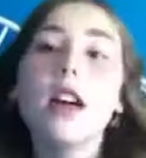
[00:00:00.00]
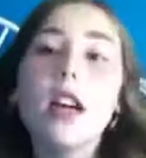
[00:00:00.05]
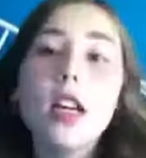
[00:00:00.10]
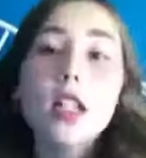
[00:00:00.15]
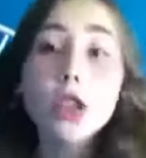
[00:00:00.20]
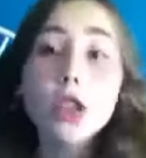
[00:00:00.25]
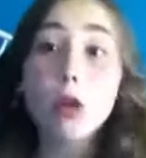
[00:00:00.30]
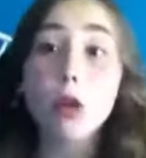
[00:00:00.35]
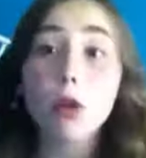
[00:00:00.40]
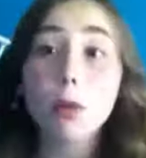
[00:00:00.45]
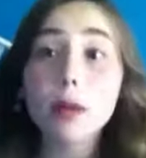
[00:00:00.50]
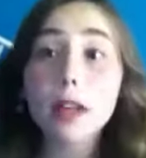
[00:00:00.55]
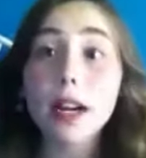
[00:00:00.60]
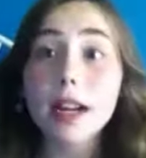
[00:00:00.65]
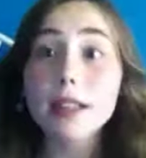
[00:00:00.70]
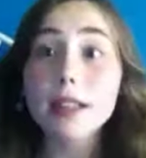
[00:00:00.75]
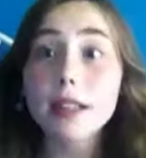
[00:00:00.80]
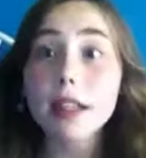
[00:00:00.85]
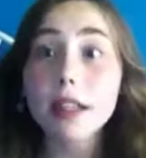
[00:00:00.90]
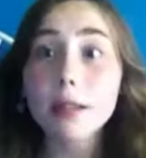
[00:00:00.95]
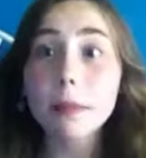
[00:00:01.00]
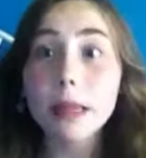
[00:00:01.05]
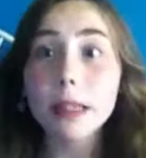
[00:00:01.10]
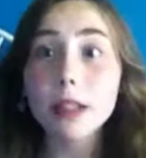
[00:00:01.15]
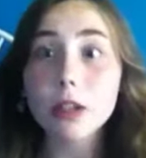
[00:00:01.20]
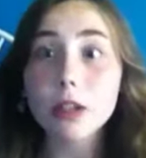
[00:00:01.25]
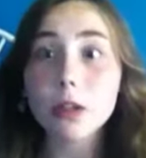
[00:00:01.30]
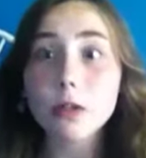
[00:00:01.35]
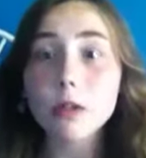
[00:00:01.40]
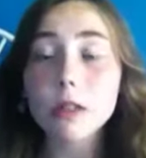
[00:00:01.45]
So hope you guys like my
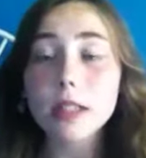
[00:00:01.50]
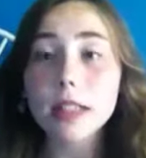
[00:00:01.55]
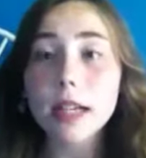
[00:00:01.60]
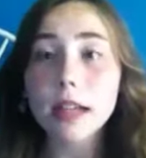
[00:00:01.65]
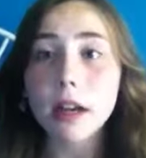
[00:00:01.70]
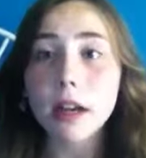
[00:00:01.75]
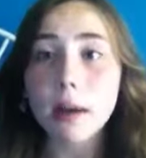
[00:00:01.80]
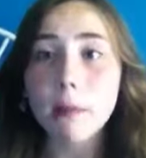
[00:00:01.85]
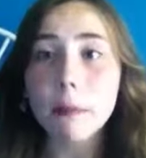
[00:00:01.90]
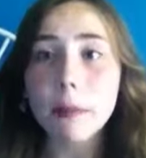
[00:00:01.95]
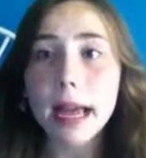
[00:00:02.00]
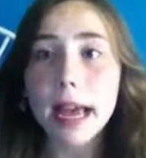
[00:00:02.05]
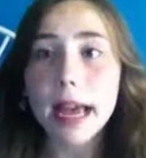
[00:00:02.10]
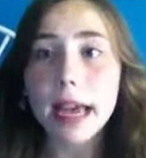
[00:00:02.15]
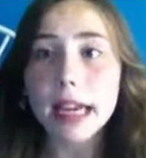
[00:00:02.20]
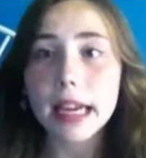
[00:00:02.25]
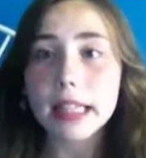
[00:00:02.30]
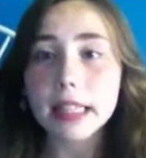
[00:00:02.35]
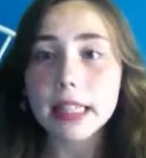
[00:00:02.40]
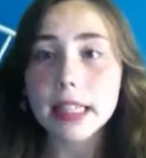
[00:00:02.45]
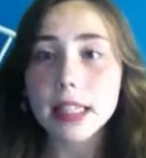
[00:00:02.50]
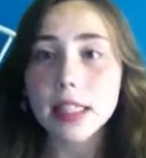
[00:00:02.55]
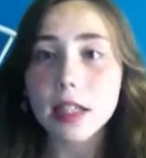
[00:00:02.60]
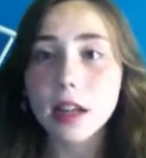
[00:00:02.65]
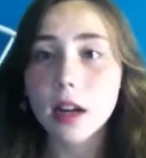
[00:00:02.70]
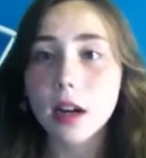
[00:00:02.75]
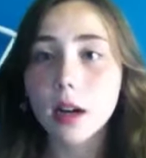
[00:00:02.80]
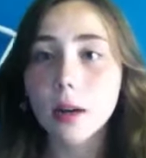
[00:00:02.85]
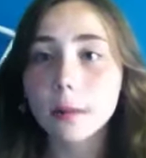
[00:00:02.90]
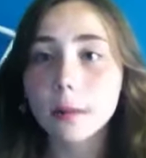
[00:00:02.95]
new setup and
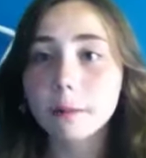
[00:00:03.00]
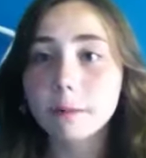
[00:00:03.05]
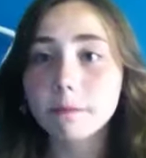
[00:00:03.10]
um,